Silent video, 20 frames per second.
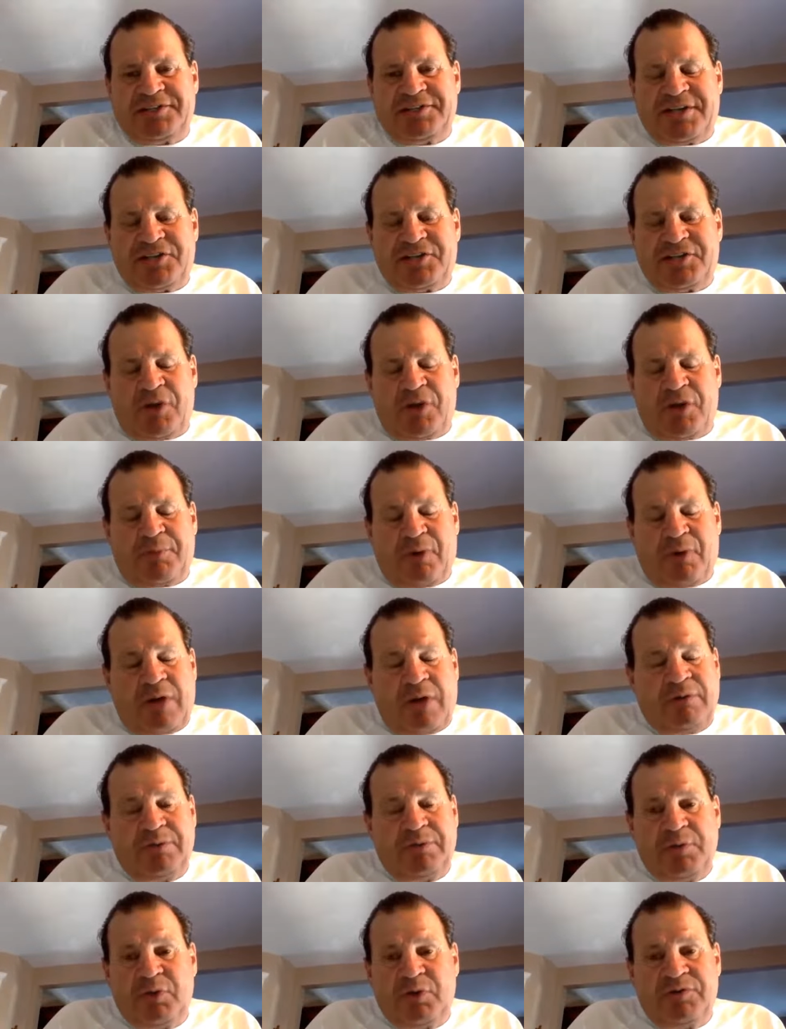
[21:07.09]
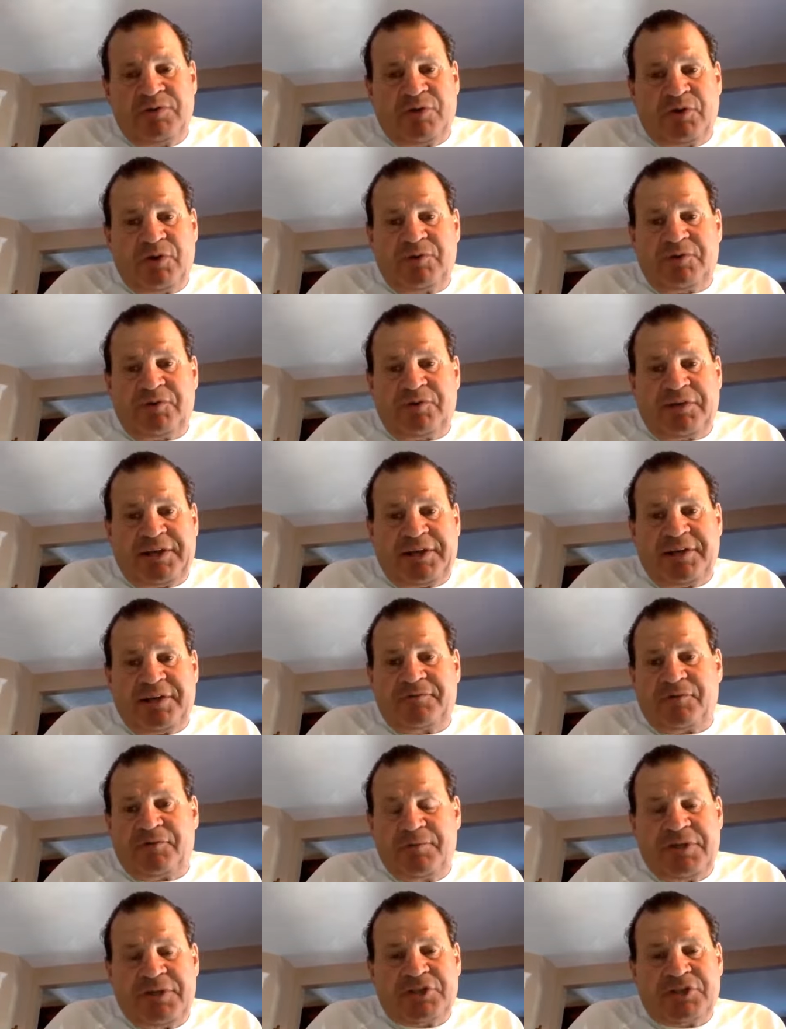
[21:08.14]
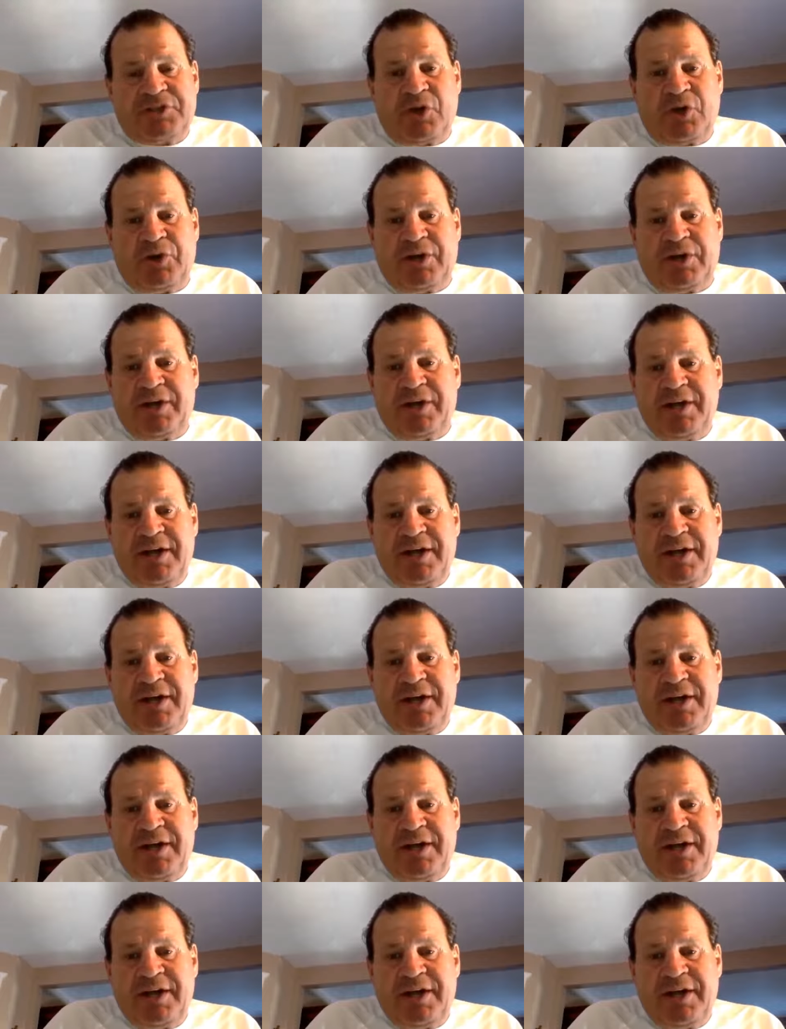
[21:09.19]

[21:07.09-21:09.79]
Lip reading: They probably would have voted for the kid from Minnesota.